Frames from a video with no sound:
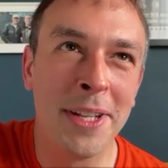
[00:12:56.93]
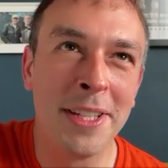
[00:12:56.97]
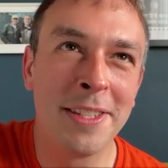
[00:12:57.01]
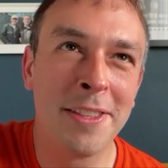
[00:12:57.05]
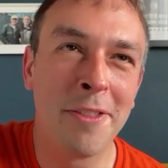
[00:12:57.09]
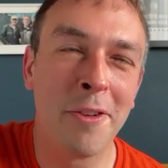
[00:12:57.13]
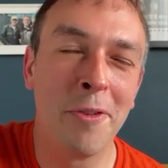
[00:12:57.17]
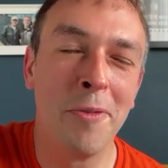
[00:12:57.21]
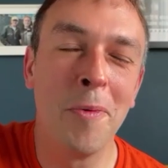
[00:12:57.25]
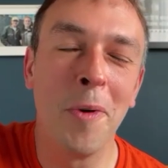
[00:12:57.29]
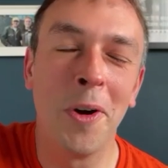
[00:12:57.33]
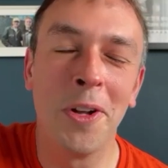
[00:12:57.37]

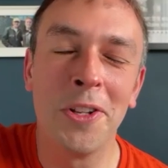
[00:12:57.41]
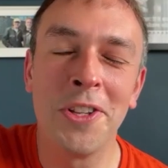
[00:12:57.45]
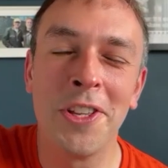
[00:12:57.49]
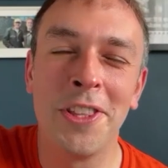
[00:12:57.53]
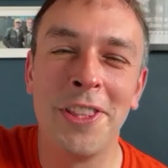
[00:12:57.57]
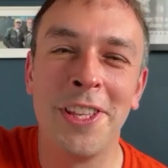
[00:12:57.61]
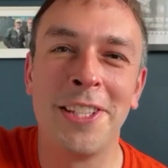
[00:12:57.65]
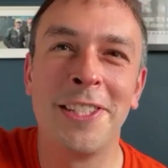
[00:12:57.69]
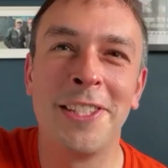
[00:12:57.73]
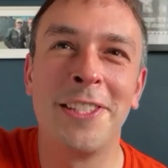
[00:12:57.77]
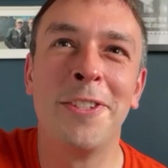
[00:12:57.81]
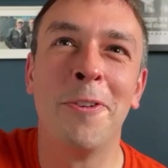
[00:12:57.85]
through watching
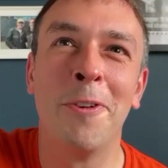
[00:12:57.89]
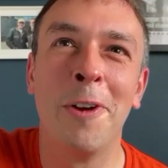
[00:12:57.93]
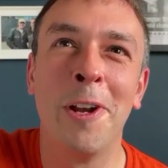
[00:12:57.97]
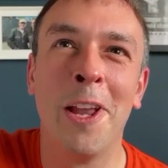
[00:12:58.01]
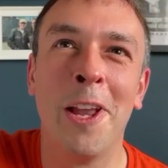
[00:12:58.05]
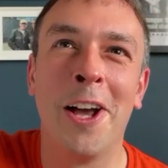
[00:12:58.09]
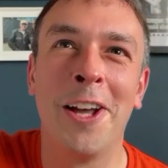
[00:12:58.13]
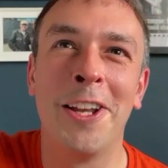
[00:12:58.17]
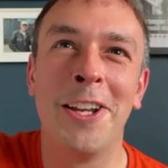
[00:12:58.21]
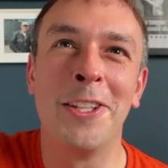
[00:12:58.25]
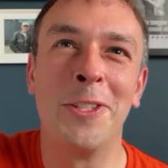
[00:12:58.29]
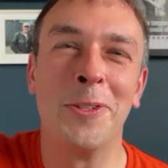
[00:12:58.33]
this
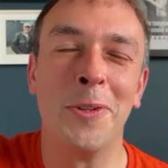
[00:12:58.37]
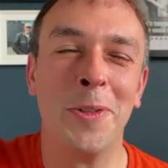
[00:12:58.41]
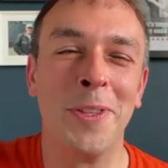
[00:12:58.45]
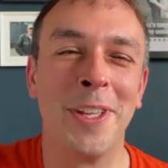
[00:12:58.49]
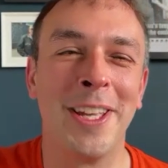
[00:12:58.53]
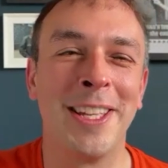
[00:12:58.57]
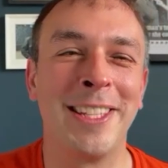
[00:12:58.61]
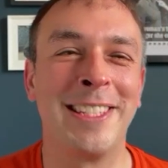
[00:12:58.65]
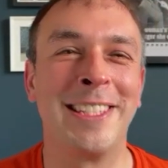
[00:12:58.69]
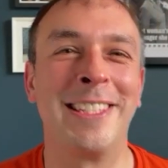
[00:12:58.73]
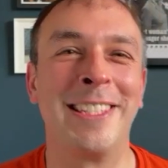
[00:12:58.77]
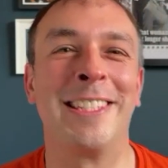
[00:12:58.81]
storyline is all
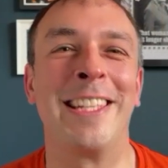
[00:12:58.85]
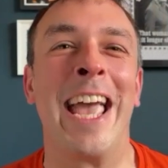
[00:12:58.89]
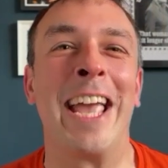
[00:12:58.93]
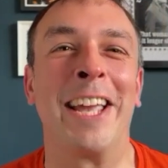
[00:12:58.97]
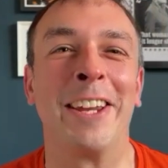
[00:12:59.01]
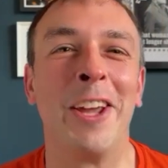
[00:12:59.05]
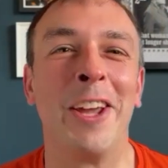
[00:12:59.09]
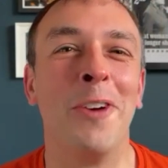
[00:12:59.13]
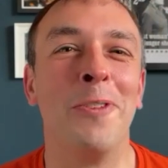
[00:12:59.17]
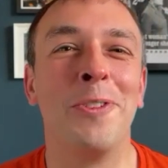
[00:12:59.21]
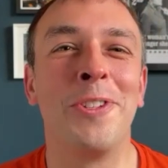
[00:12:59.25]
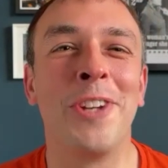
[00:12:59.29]
this
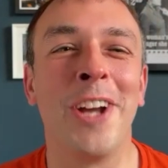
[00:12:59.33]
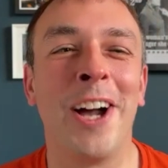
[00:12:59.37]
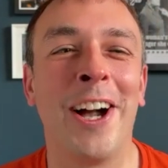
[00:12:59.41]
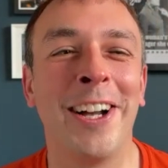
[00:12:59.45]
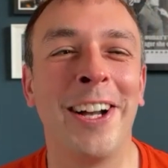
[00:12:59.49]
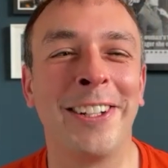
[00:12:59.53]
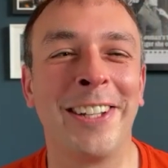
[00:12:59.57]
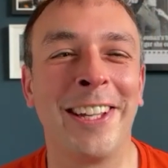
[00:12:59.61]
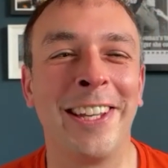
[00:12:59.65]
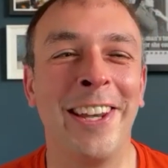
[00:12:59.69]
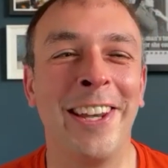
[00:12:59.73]
techno jargon,